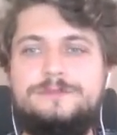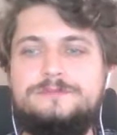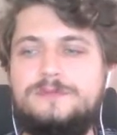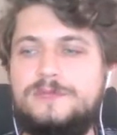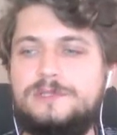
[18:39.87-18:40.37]

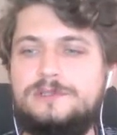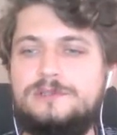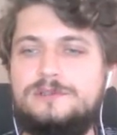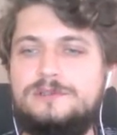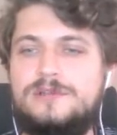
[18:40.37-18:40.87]

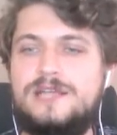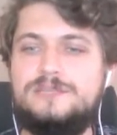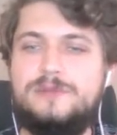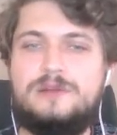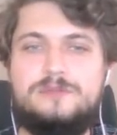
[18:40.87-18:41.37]
as
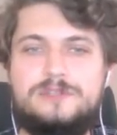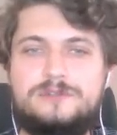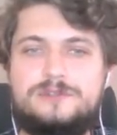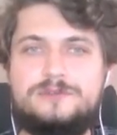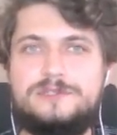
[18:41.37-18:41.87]

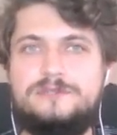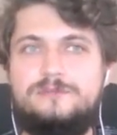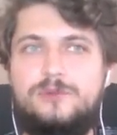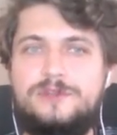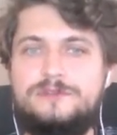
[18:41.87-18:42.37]
parameters, receive
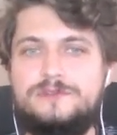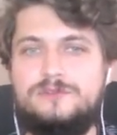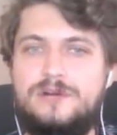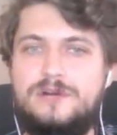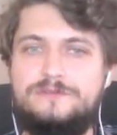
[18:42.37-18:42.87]
pointers to
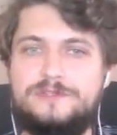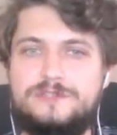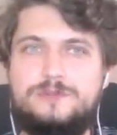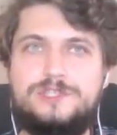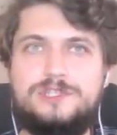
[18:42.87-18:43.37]
buffers,
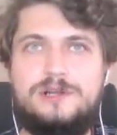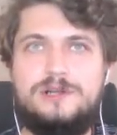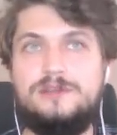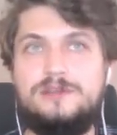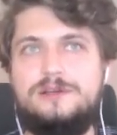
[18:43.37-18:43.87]
which
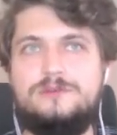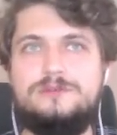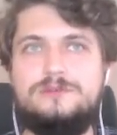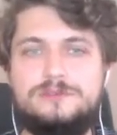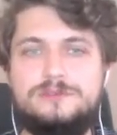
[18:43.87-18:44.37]
are
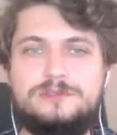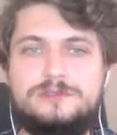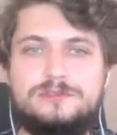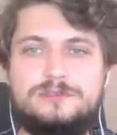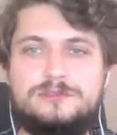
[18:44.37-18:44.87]
now
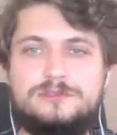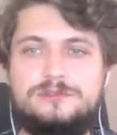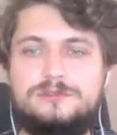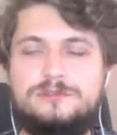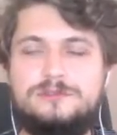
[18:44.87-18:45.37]

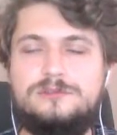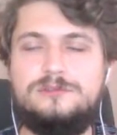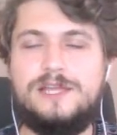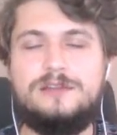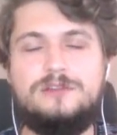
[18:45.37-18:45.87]

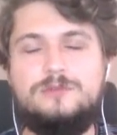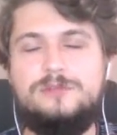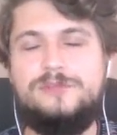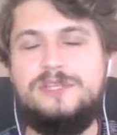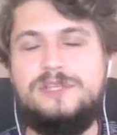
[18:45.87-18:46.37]
kernel
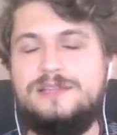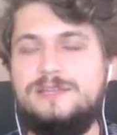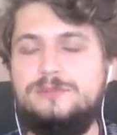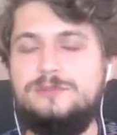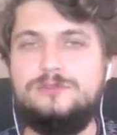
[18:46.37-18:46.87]
will be
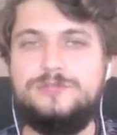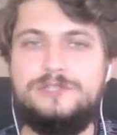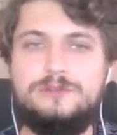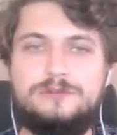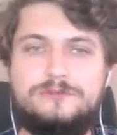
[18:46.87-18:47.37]
unable to
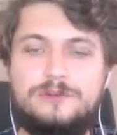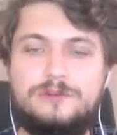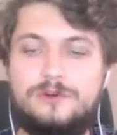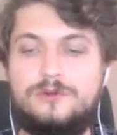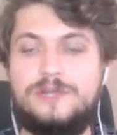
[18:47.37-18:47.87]
read
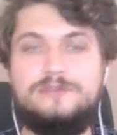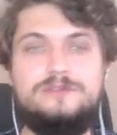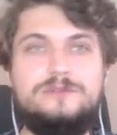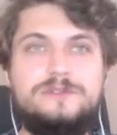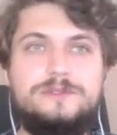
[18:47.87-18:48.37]
from or write to it.